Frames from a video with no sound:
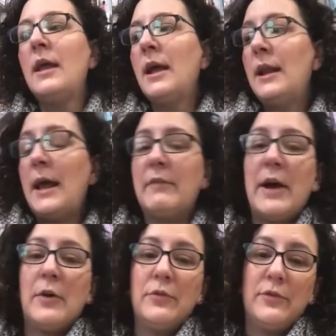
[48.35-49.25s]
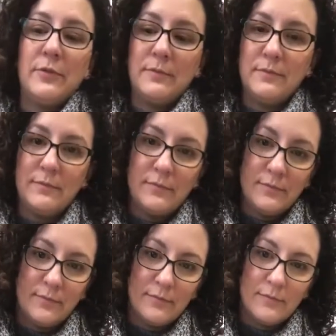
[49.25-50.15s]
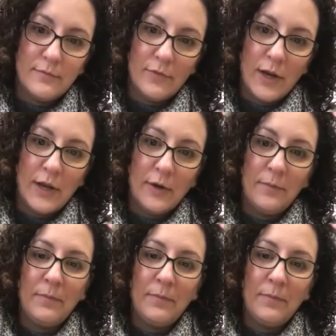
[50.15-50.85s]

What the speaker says: and I have a house right here.